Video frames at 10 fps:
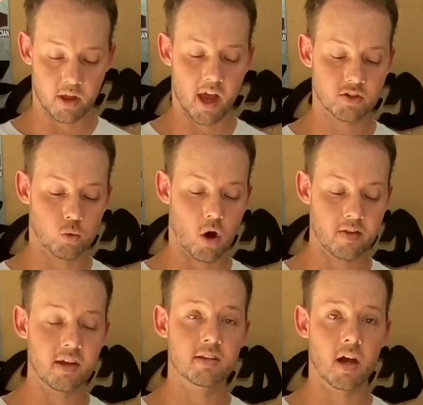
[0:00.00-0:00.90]
that's why
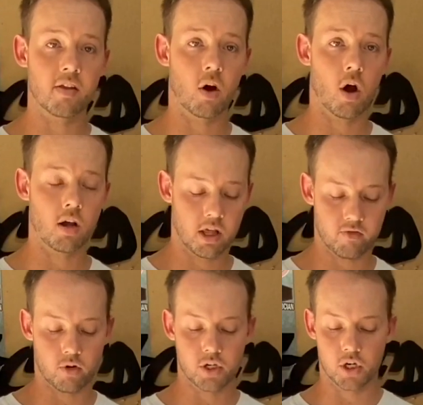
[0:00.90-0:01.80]
these are the higher
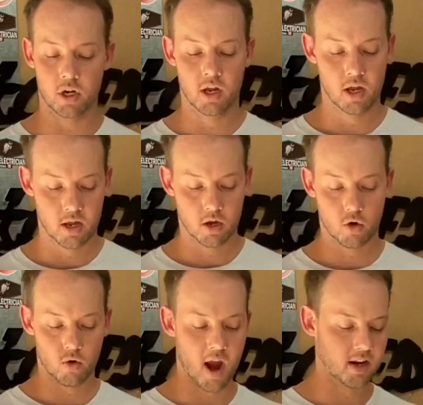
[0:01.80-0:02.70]
leverage
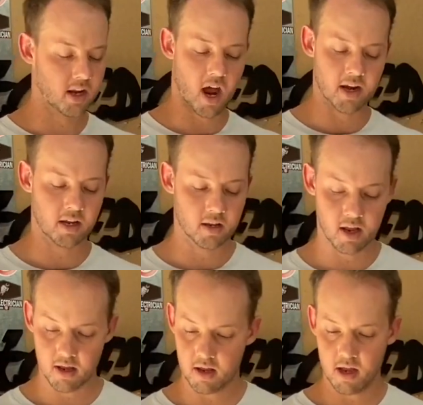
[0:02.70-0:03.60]
great at cutting,
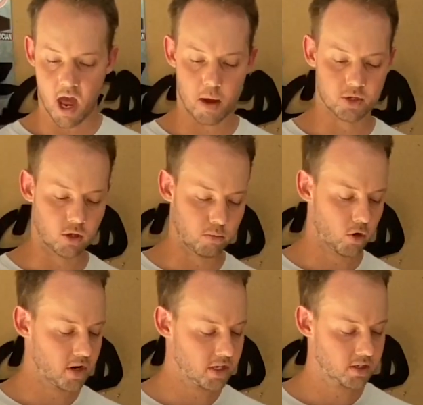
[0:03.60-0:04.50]
absolute
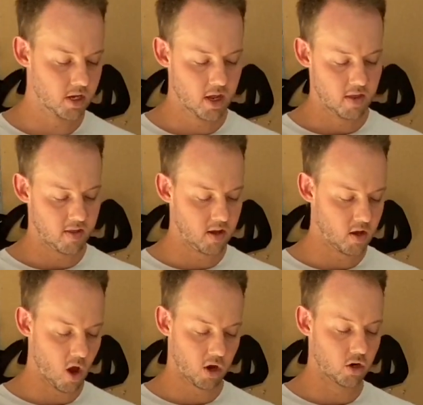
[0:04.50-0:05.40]
breeze.
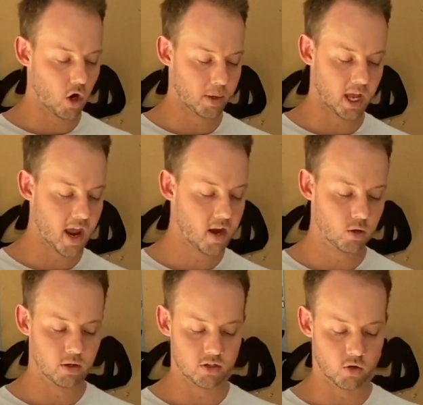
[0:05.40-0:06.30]
The ergonomic
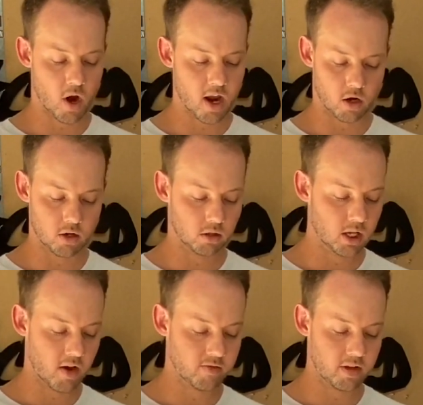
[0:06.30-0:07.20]
handle is great. I
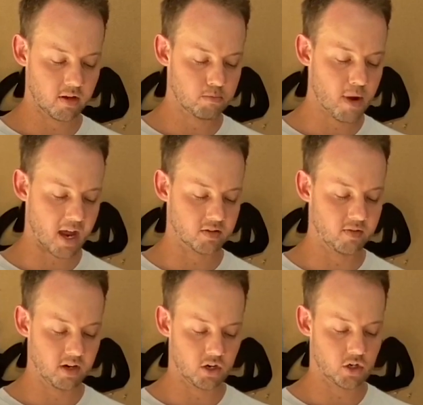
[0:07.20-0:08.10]
love the matte
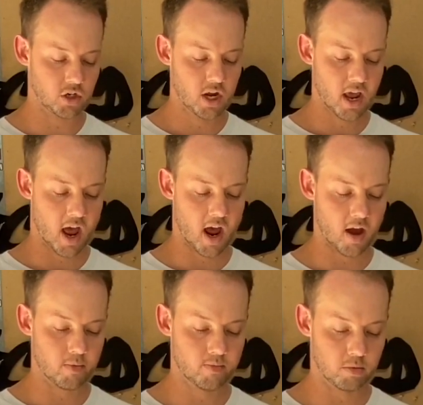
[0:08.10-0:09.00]
finish.
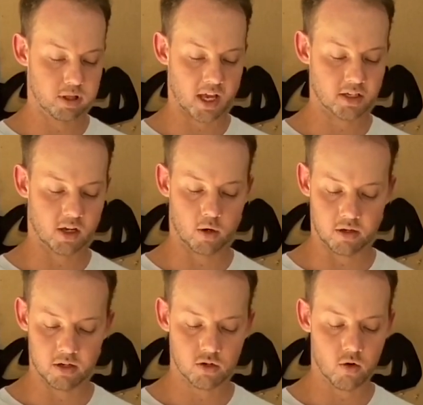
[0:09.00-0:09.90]
Um, the plastic on
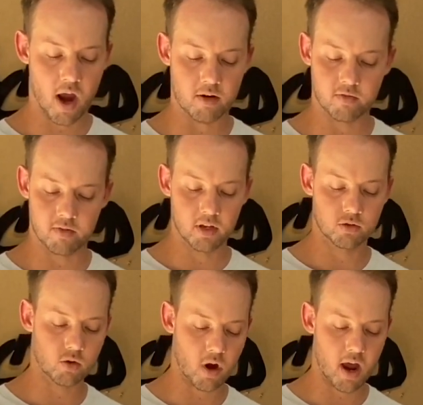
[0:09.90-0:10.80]
it is great,
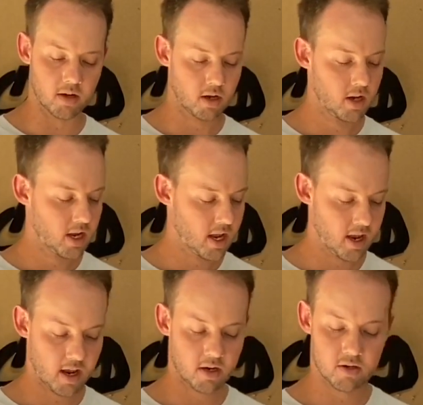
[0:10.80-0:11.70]
feels great,
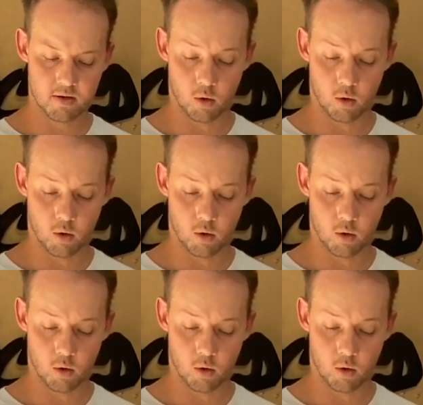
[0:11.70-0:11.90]
and